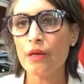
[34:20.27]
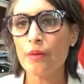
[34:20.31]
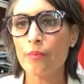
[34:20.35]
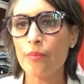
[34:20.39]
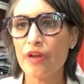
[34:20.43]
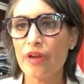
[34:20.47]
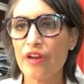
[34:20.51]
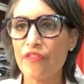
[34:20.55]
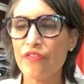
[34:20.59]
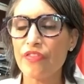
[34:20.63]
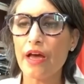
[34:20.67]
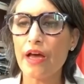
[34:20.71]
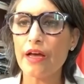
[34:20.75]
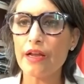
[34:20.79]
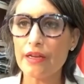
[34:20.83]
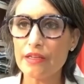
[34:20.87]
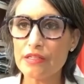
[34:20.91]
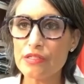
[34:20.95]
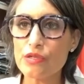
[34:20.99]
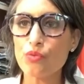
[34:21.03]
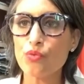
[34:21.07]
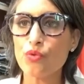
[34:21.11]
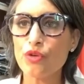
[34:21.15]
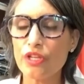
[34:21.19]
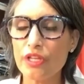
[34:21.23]
But if that
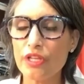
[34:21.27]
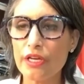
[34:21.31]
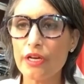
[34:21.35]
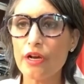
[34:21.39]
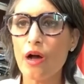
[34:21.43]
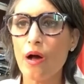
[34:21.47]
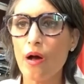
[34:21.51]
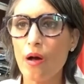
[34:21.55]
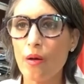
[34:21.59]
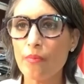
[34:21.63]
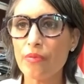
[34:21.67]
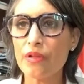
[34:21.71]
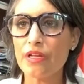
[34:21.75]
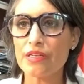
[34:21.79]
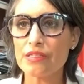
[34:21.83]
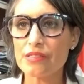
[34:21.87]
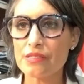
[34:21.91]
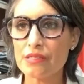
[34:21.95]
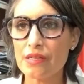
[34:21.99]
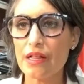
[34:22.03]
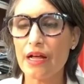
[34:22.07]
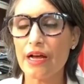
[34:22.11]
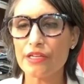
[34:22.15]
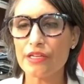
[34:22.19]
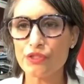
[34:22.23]
is a really complex
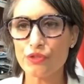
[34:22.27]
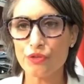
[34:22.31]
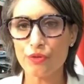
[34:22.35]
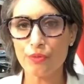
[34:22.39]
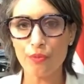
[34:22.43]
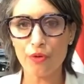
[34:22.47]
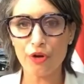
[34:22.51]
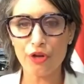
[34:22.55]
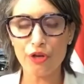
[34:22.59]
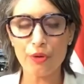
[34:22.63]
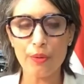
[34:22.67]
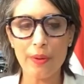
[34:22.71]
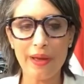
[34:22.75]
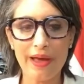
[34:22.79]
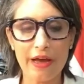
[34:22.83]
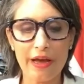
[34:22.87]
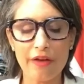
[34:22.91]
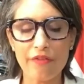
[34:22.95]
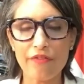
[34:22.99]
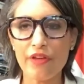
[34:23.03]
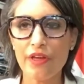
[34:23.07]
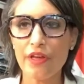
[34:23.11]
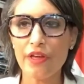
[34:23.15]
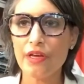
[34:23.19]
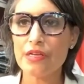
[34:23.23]
classroom where you
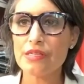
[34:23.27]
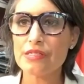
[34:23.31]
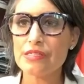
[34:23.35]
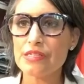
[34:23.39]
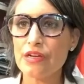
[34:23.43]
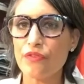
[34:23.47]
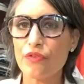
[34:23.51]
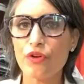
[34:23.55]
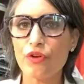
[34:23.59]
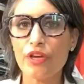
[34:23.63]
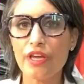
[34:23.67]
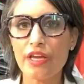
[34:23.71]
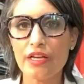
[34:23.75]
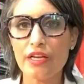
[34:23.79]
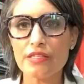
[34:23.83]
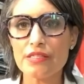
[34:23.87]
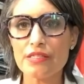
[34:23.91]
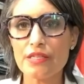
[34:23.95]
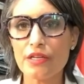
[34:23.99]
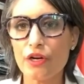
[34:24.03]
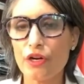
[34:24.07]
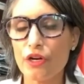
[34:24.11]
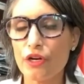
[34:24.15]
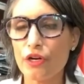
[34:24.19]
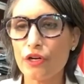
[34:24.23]
have several kids
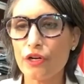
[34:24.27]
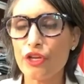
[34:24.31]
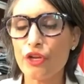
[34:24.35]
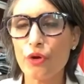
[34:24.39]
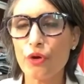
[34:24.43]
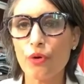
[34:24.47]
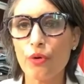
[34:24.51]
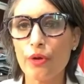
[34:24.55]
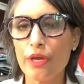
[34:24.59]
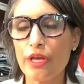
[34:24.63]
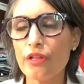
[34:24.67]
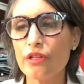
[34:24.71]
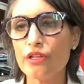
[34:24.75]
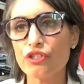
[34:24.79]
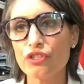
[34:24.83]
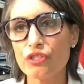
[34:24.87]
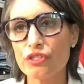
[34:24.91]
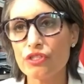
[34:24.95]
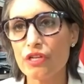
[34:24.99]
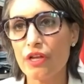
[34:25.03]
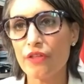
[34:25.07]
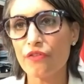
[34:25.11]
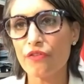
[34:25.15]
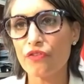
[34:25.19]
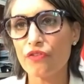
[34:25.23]
that are, you know, English
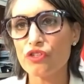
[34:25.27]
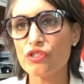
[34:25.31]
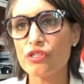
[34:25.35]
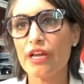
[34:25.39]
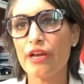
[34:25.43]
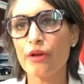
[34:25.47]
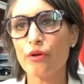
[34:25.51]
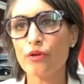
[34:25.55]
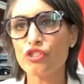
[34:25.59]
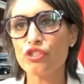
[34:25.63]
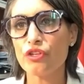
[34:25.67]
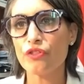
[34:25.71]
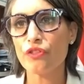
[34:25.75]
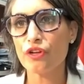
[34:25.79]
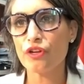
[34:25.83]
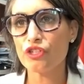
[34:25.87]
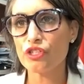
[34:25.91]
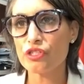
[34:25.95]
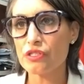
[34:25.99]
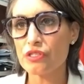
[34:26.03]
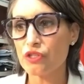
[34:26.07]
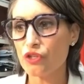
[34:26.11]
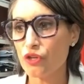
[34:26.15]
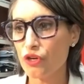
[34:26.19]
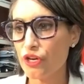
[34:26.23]
is not their first language and they're
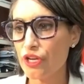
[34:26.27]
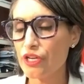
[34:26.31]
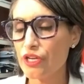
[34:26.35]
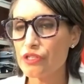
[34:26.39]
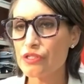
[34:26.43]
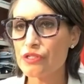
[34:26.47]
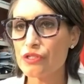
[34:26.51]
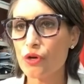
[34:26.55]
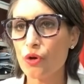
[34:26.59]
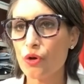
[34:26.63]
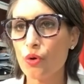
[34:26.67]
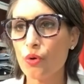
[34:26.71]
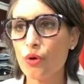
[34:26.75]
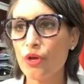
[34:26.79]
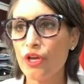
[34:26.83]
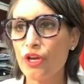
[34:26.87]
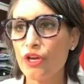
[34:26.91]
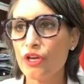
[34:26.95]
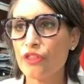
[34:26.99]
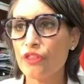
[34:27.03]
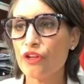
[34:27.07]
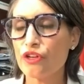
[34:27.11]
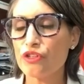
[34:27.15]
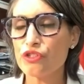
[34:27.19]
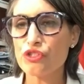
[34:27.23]
just learning. So
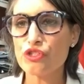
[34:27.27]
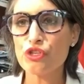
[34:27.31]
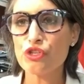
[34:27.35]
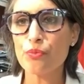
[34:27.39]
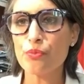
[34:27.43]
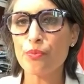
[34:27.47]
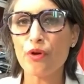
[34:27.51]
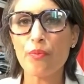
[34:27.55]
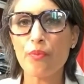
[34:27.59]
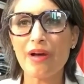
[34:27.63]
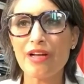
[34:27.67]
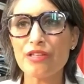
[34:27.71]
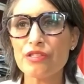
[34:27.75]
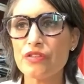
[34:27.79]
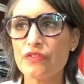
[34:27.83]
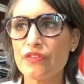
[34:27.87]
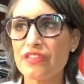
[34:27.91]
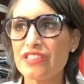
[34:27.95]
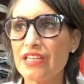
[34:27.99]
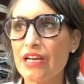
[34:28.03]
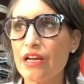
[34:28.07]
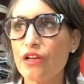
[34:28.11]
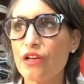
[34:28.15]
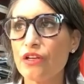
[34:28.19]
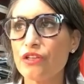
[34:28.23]
there's super amounts of
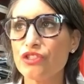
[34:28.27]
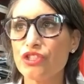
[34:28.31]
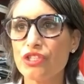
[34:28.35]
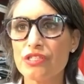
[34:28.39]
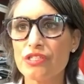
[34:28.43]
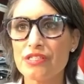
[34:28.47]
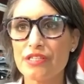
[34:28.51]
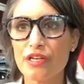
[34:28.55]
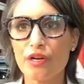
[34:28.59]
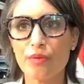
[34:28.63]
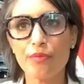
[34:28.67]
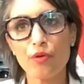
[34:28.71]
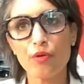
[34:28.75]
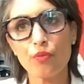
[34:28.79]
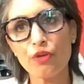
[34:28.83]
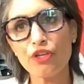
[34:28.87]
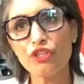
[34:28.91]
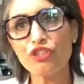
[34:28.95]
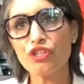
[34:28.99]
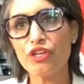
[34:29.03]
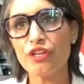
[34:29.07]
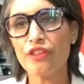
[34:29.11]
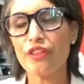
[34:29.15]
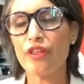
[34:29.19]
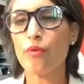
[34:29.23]
intelligence there, but
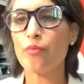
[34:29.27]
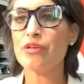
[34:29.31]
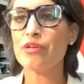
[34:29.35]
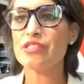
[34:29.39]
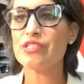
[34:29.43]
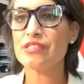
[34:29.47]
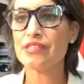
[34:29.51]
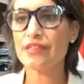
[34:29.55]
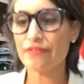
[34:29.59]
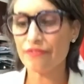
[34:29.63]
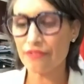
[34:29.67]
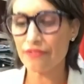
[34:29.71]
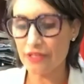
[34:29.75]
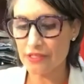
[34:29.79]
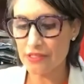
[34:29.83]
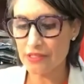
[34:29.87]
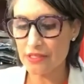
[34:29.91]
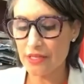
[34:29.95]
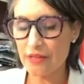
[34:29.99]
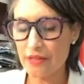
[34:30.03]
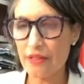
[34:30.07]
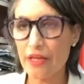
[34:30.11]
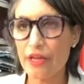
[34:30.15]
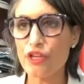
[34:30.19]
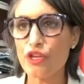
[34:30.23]
reaching them is different.
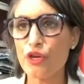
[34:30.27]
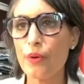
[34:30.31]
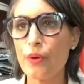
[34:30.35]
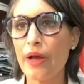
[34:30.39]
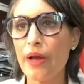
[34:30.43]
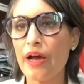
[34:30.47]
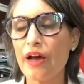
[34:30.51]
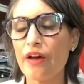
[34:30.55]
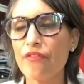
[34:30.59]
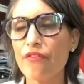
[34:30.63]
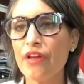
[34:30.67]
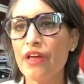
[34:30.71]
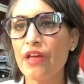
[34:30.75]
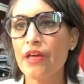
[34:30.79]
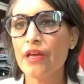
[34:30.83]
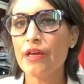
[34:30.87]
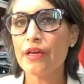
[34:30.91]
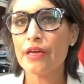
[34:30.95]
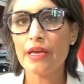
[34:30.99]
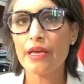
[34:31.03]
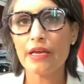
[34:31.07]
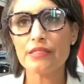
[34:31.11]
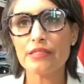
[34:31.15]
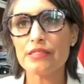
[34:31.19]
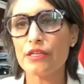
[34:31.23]
And then you have
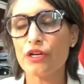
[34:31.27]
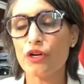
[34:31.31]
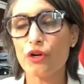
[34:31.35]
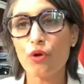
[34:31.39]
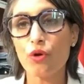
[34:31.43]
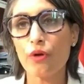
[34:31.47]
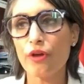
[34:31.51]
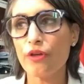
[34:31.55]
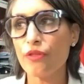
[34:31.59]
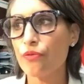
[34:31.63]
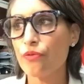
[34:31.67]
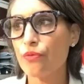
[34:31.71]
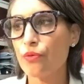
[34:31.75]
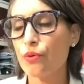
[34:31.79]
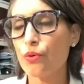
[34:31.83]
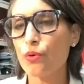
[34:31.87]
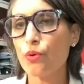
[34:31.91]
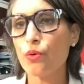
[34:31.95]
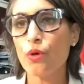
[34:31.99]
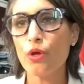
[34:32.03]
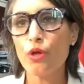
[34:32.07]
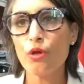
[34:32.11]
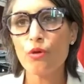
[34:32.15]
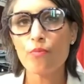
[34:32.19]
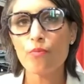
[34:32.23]
kids that are going
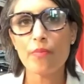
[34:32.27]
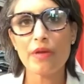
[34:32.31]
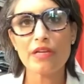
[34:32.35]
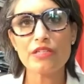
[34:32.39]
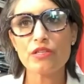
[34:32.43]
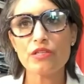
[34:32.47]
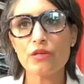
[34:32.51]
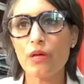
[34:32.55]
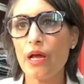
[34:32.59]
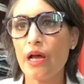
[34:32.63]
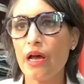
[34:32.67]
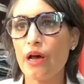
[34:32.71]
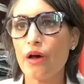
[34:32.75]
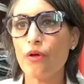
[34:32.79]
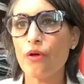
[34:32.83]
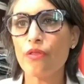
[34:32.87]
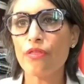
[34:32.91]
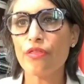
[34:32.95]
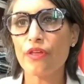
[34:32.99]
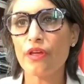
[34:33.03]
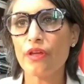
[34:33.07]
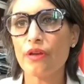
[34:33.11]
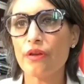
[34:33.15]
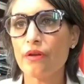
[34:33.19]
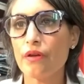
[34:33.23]
through mental health
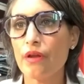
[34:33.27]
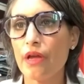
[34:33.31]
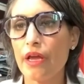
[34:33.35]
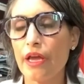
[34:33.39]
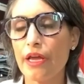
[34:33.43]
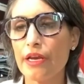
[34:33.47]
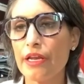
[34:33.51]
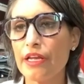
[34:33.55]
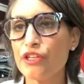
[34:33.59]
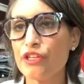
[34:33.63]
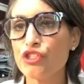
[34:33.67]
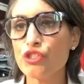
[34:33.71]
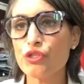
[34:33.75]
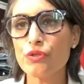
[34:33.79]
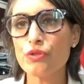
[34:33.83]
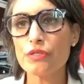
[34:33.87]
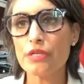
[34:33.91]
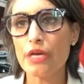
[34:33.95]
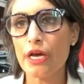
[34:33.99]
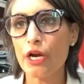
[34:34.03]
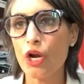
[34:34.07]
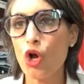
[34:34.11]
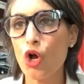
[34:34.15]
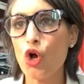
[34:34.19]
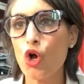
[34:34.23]
and, and issues
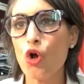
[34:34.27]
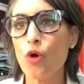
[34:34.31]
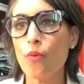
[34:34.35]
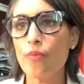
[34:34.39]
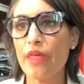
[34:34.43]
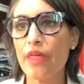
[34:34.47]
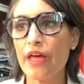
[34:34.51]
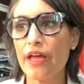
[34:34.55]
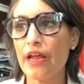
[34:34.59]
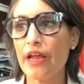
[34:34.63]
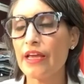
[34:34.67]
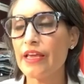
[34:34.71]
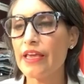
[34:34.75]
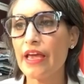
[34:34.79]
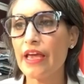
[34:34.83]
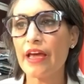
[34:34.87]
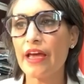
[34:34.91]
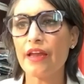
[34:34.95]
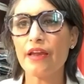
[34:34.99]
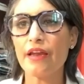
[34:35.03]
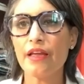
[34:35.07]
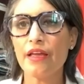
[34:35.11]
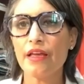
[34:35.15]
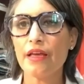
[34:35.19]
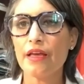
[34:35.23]
at home that,
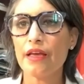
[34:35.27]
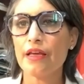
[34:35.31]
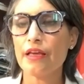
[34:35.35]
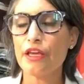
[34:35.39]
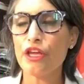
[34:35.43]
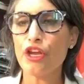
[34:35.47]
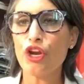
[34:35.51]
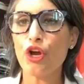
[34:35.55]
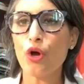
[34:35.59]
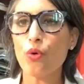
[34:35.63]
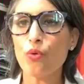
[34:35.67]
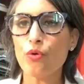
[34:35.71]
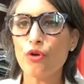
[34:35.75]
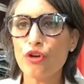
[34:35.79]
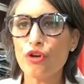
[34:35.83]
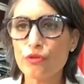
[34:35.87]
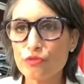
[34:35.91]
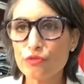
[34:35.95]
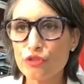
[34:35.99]
again, you know,